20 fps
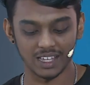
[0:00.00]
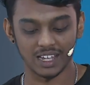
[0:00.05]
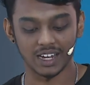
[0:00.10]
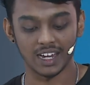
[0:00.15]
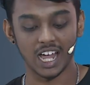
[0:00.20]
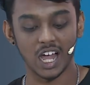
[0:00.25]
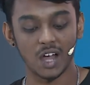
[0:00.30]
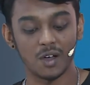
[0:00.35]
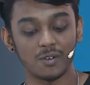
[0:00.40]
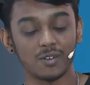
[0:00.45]

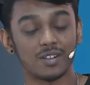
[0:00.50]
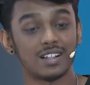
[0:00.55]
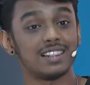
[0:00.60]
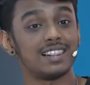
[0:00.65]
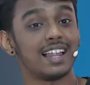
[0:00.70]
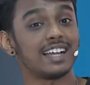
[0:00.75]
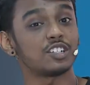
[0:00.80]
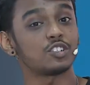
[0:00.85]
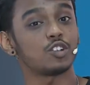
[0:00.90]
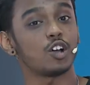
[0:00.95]
Now,
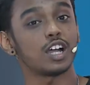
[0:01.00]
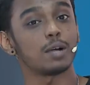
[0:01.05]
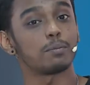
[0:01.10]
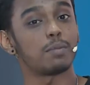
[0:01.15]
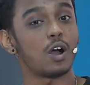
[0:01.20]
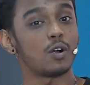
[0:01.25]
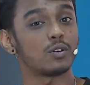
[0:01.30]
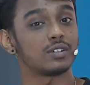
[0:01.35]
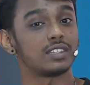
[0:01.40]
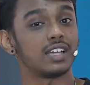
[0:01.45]
let's talk
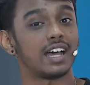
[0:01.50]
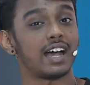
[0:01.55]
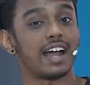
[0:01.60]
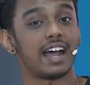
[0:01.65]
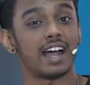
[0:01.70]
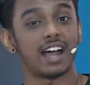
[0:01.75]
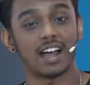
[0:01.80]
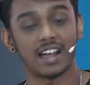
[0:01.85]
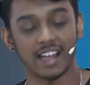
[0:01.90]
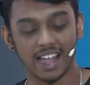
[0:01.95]
about the
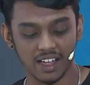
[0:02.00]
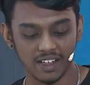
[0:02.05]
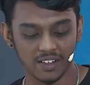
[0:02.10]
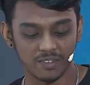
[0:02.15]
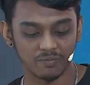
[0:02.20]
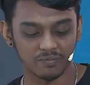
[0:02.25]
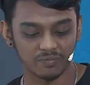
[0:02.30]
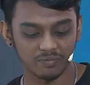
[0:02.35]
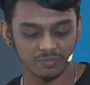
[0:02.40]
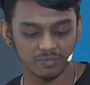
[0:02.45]

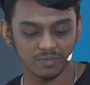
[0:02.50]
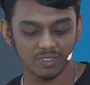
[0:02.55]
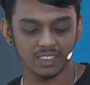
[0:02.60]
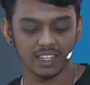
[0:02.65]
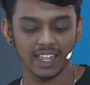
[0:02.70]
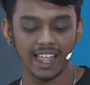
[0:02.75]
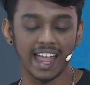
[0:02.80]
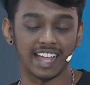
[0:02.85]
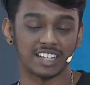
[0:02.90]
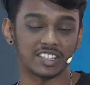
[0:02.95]

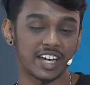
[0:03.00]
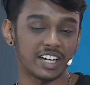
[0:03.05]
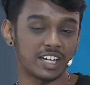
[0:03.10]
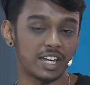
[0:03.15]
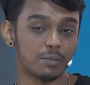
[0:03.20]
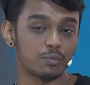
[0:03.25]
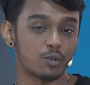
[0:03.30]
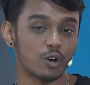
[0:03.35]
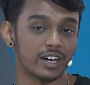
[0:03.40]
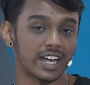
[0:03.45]

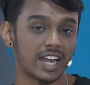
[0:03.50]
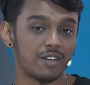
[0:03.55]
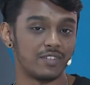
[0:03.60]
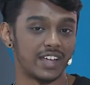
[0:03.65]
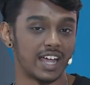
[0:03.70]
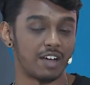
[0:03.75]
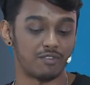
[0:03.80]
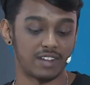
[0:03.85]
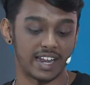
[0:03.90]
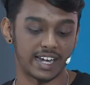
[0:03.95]
exciting program we
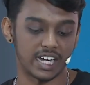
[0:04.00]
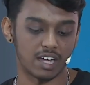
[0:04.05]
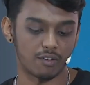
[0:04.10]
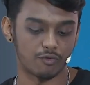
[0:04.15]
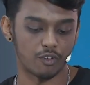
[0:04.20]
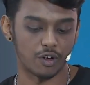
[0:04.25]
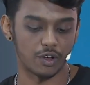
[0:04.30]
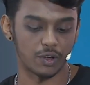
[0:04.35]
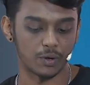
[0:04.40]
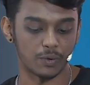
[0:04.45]
have lined up
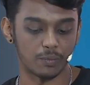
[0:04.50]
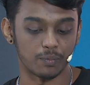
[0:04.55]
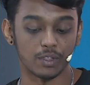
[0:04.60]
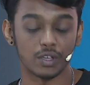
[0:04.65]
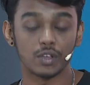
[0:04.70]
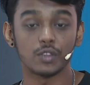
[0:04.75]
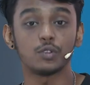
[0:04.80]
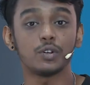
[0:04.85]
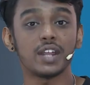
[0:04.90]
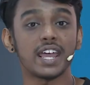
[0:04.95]
for you.
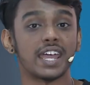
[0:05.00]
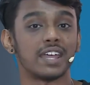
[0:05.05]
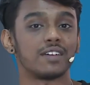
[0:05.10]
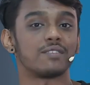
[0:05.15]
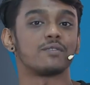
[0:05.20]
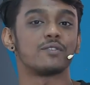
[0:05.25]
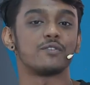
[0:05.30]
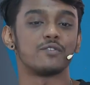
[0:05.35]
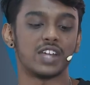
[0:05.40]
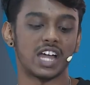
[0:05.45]
Today,
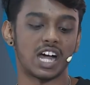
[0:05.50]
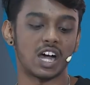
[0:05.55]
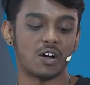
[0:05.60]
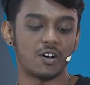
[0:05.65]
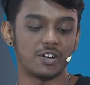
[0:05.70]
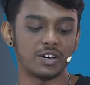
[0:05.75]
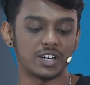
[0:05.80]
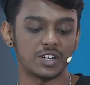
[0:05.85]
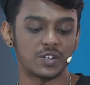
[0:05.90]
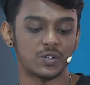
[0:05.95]
we are
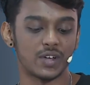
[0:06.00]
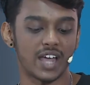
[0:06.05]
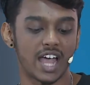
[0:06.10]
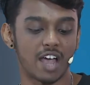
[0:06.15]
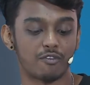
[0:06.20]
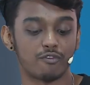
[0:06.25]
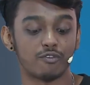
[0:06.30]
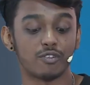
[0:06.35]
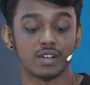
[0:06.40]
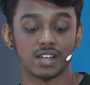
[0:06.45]
honored to
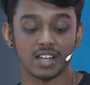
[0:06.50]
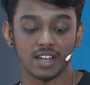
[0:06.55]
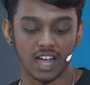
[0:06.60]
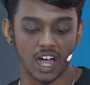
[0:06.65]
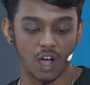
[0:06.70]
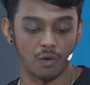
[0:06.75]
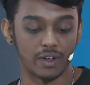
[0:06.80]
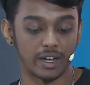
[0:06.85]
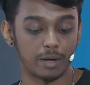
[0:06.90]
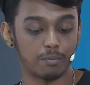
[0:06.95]
have
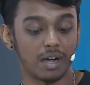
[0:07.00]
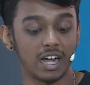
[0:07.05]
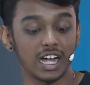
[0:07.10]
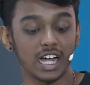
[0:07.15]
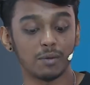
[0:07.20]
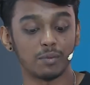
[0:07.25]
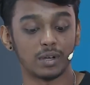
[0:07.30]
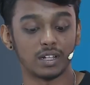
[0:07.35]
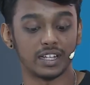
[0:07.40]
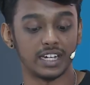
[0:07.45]
our
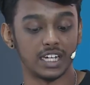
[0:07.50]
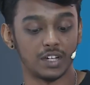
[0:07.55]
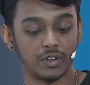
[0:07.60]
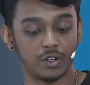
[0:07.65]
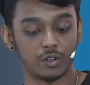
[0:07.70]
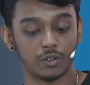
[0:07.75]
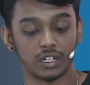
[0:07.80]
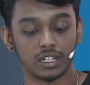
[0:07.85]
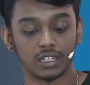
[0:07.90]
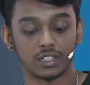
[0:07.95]
remarkable
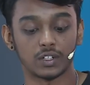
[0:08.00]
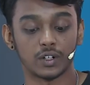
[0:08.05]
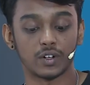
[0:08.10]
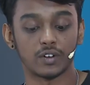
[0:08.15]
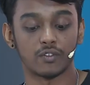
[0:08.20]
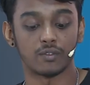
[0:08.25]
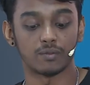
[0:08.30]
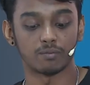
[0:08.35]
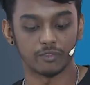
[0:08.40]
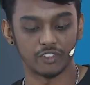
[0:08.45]
individual
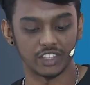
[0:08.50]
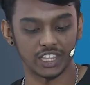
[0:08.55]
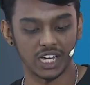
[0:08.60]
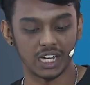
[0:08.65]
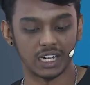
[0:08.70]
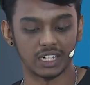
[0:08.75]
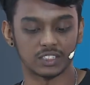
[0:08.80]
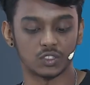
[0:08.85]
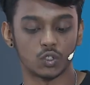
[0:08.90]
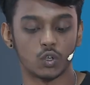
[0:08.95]
with
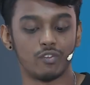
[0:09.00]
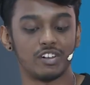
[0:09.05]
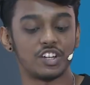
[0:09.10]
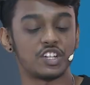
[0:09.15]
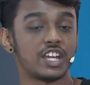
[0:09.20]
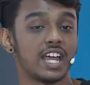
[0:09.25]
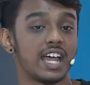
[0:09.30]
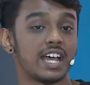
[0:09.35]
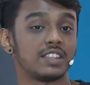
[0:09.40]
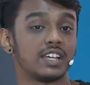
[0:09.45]
us who will
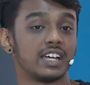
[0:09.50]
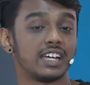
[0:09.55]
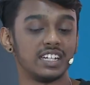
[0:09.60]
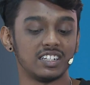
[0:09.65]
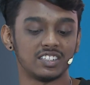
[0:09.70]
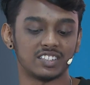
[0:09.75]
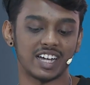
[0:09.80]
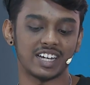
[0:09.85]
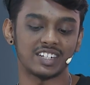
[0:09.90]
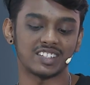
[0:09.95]
share the
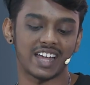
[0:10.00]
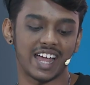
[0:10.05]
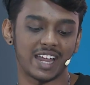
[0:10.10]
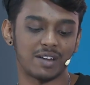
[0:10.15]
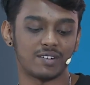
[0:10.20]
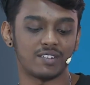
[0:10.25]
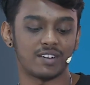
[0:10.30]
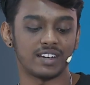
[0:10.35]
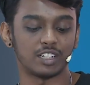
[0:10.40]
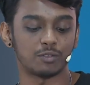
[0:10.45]
insights
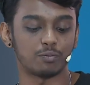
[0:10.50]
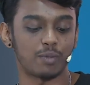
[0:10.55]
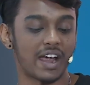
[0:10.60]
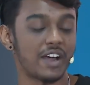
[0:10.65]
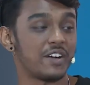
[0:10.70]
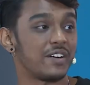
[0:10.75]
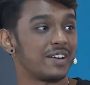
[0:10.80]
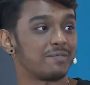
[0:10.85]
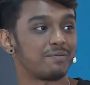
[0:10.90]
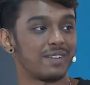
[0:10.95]
and
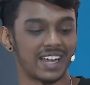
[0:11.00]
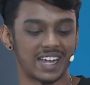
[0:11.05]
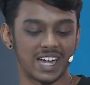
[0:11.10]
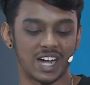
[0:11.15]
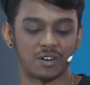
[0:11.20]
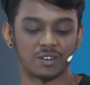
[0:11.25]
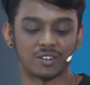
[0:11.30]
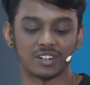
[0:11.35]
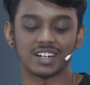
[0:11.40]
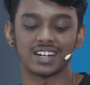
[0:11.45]
inspiring
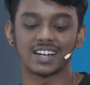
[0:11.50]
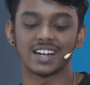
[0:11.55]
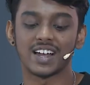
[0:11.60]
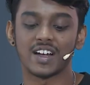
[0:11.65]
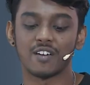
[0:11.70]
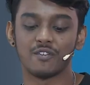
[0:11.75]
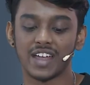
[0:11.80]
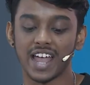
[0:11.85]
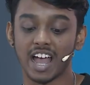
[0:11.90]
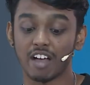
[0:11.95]
background.
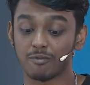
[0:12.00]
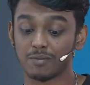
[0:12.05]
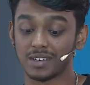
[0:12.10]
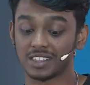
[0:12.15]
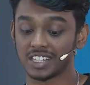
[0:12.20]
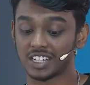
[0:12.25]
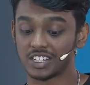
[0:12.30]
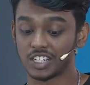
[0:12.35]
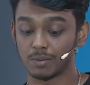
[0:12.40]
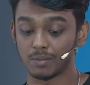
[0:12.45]
We have
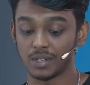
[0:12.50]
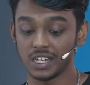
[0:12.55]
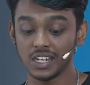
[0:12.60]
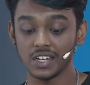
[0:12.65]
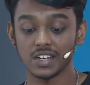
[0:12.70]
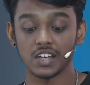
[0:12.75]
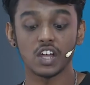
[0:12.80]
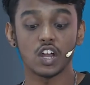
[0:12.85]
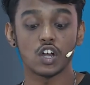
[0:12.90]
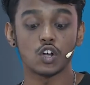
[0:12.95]
Mr. Jimmy,
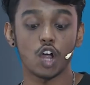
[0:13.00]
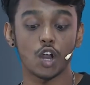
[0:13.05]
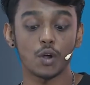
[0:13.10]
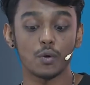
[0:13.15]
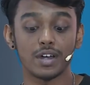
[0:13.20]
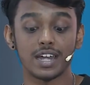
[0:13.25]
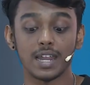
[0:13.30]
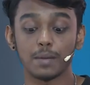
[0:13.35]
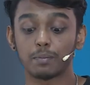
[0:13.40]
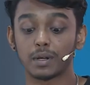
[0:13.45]
not
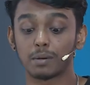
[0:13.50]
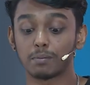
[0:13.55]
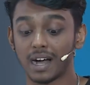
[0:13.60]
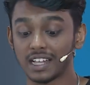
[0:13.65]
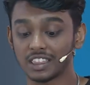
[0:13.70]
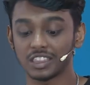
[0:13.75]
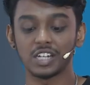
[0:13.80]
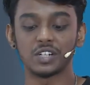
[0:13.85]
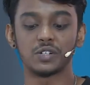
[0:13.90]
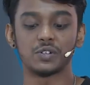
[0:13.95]
only
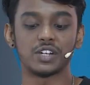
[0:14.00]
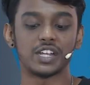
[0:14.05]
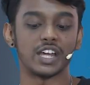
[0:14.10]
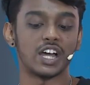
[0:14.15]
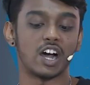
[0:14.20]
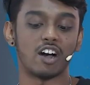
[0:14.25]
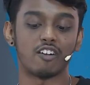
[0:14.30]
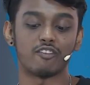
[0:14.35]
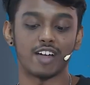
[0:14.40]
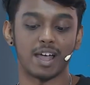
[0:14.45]
Permata
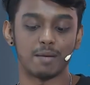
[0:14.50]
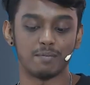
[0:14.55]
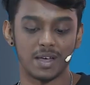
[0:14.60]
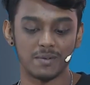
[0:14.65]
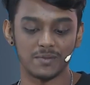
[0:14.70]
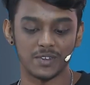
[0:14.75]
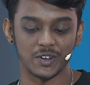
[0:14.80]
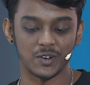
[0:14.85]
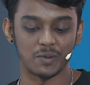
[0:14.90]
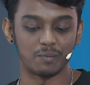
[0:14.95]
Dunia of
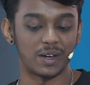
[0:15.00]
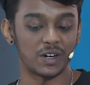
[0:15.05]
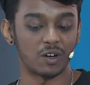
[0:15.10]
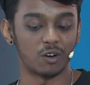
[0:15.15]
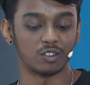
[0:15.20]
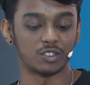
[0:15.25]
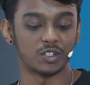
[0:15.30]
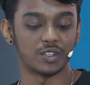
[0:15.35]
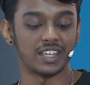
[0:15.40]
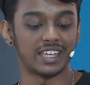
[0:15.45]
MMU, but
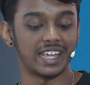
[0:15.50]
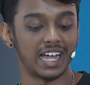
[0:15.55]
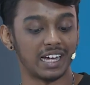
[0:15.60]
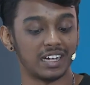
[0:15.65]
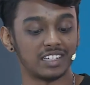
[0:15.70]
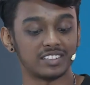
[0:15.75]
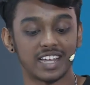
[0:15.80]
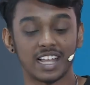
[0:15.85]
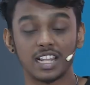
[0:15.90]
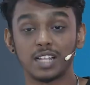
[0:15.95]
also the
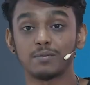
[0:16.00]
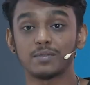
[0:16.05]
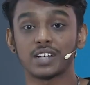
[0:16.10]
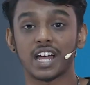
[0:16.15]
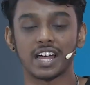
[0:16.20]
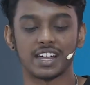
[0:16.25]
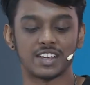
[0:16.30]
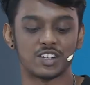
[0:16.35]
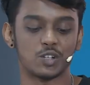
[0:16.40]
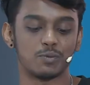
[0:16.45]
youngest
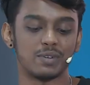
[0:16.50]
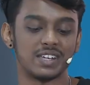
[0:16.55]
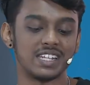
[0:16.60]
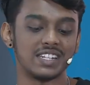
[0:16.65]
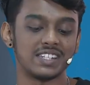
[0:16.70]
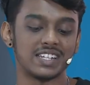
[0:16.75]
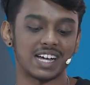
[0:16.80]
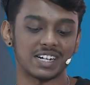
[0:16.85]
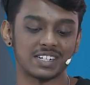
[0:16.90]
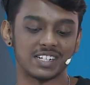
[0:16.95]
alumni to be
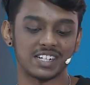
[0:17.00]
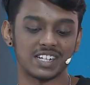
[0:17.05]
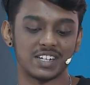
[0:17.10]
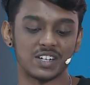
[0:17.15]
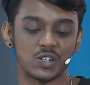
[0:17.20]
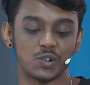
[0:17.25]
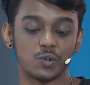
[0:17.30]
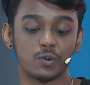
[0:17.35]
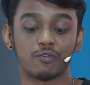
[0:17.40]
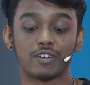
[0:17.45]
inducted
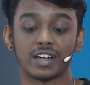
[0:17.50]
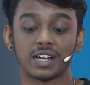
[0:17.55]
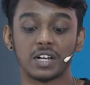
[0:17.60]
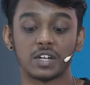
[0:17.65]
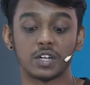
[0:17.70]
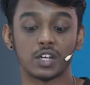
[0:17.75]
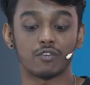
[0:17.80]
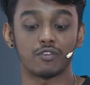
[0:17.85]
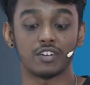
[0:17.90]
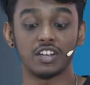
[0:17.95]
into
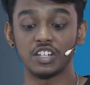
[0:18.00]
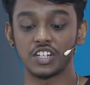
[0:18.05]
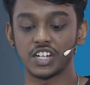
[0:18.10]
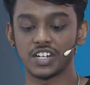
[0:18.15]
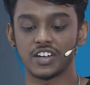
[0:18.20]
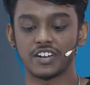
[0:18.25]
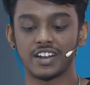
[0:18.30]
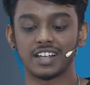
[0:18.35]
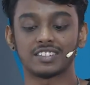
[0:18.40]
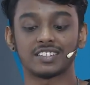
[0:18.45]
Faculty of
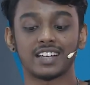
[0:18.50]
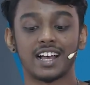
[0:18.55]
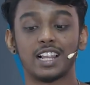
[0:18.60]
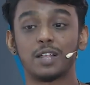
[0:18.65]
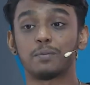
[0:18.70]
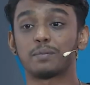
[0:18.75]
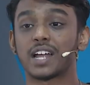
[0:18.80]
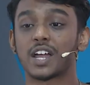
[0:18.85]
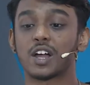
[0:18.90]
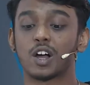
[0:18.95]
Engineering's
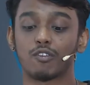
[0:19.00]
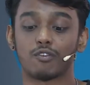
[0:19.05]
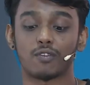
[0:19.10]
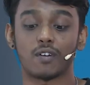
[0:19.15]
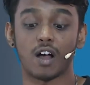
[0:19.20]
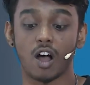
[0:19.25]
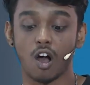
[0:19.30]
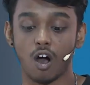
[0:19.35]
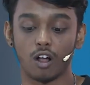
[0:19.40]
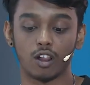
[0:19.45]
Alumni of
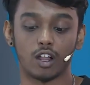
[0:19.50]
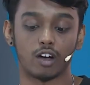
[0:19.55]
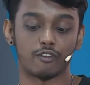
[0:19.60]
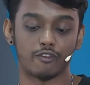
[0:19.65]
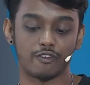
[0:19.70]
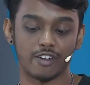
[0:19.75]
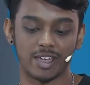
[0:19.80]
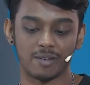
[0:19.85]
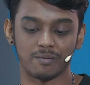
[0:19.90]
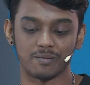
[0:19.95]
Hall of
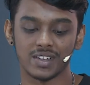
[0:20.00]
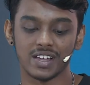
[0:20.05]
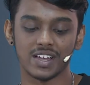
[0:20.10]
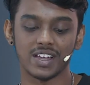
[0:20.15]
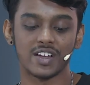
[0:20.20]
Fame.